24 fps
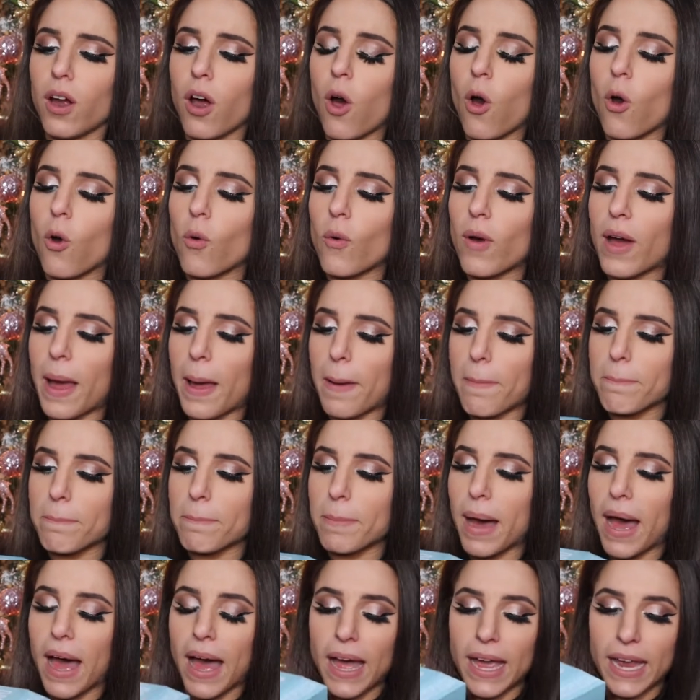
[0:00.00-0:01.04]
Oh
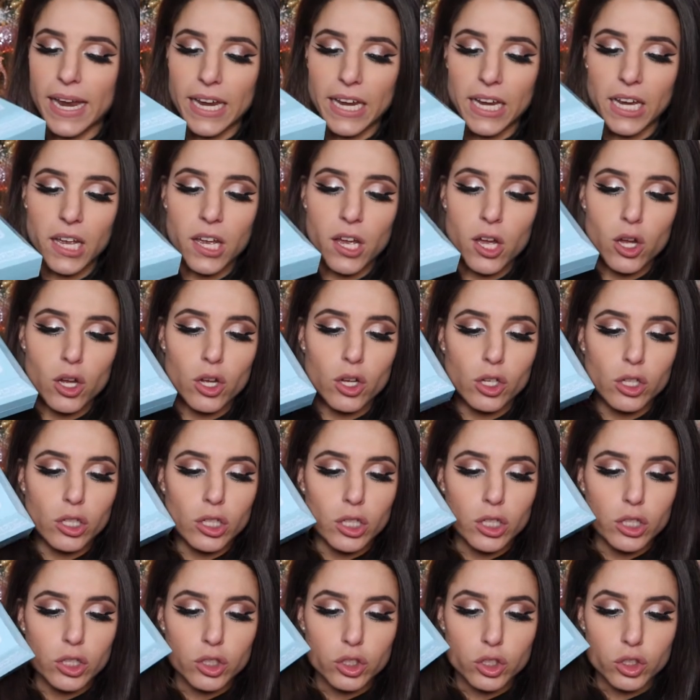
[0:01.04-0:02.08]
my
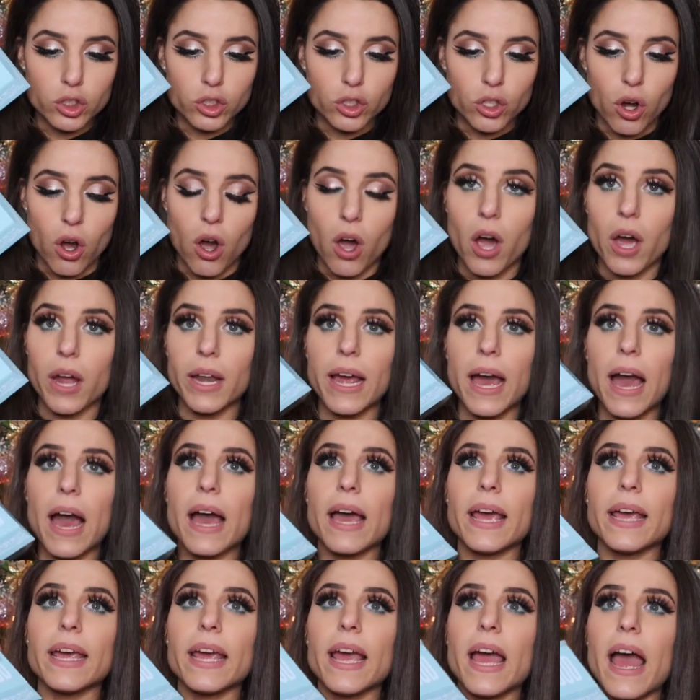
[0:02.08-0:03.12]
God.
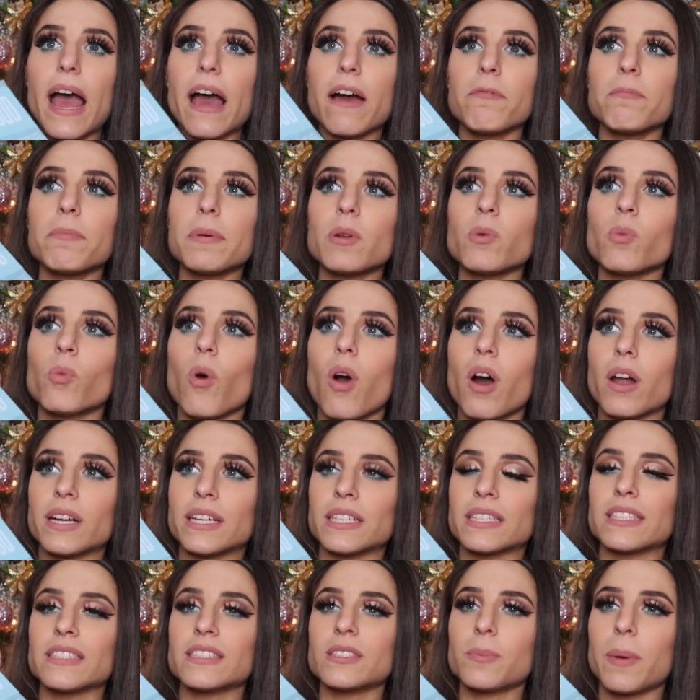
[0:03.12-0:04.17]
I have been
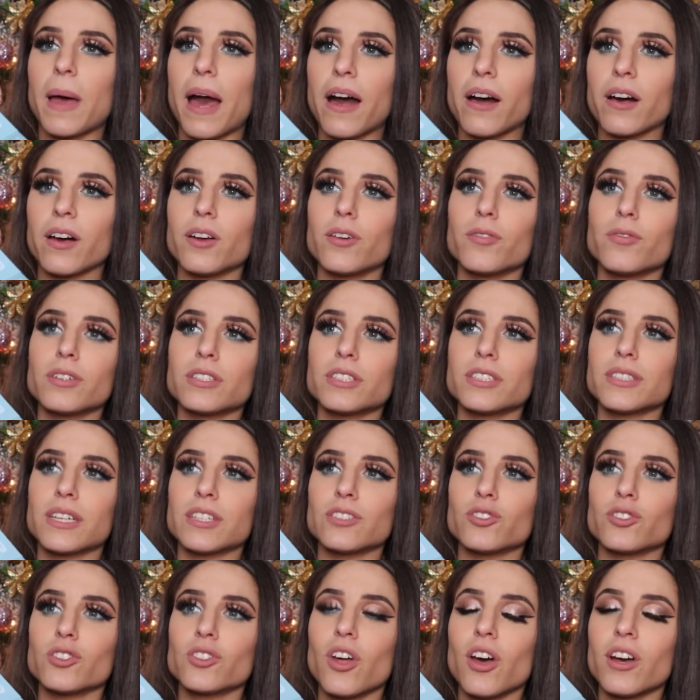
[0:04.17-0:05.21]
wanting this palette for
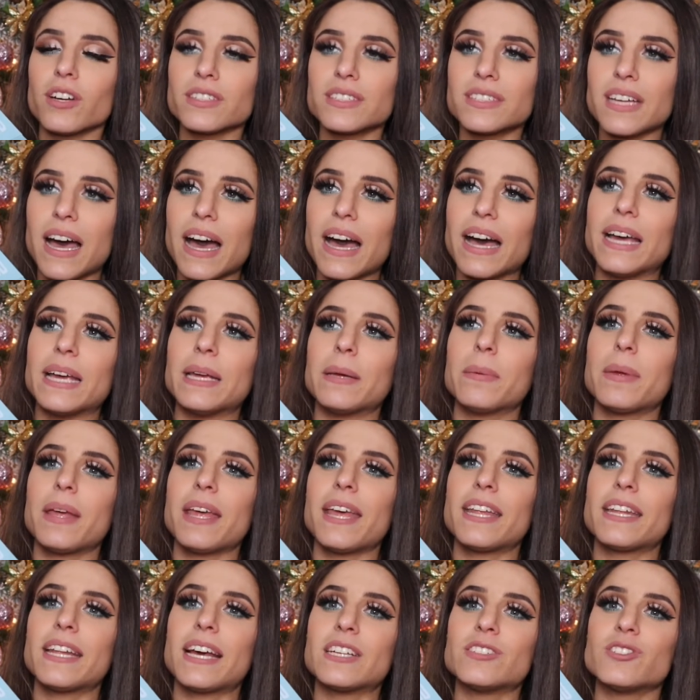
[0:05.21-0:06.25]
such a long time,
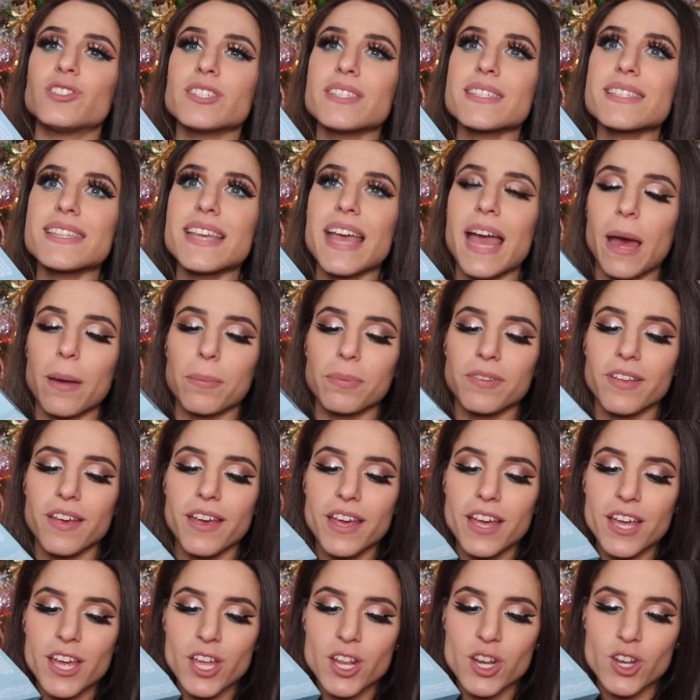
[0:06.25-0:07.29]
and I just kept
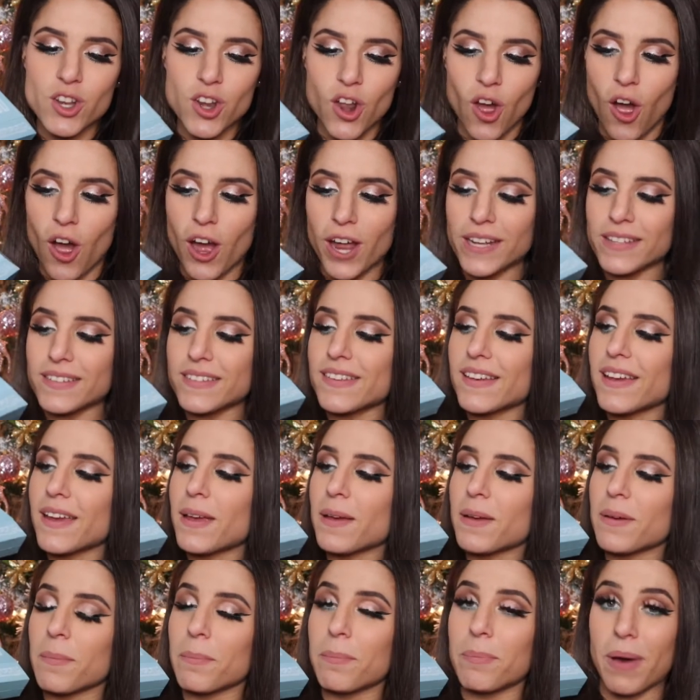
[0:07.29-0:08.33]
not
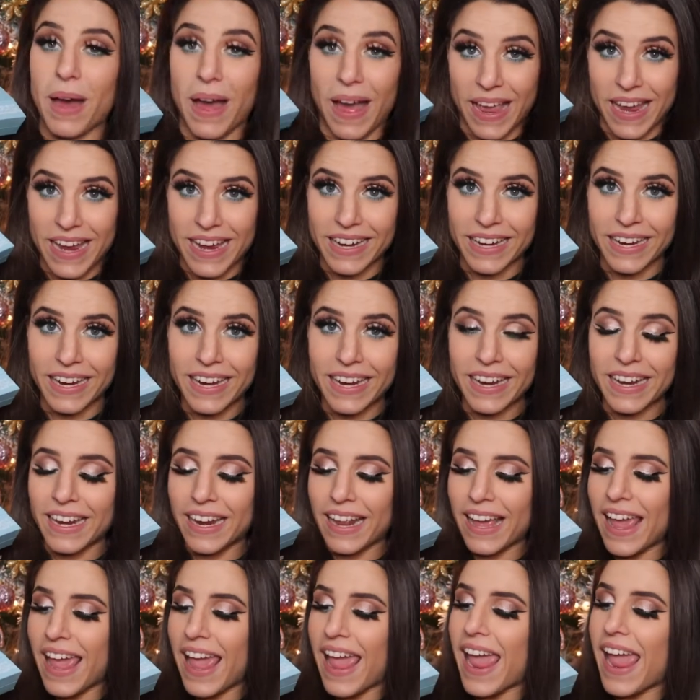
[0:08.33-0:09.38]
buying
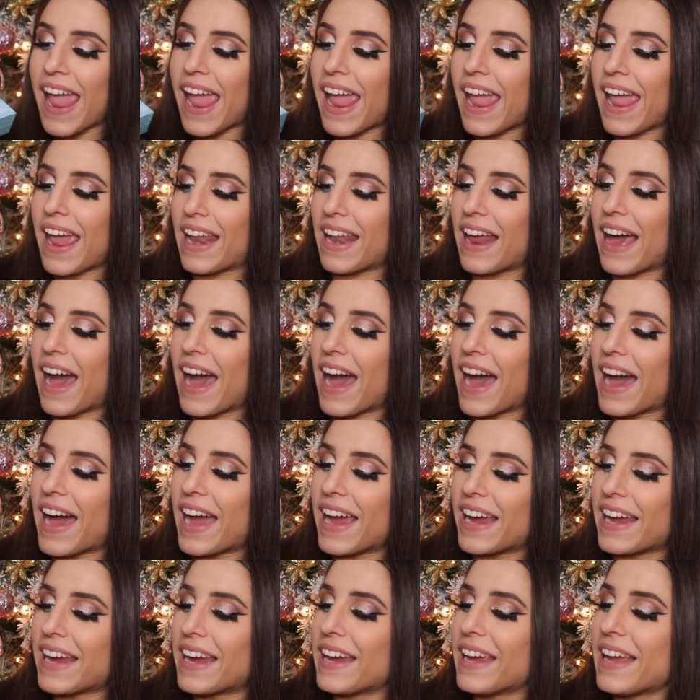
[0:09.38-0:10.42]
it. And
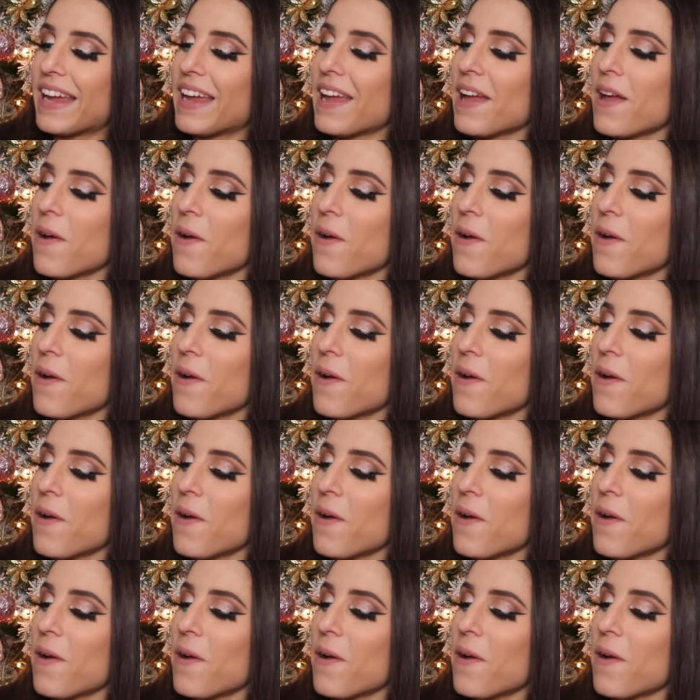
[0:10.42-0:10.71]
I,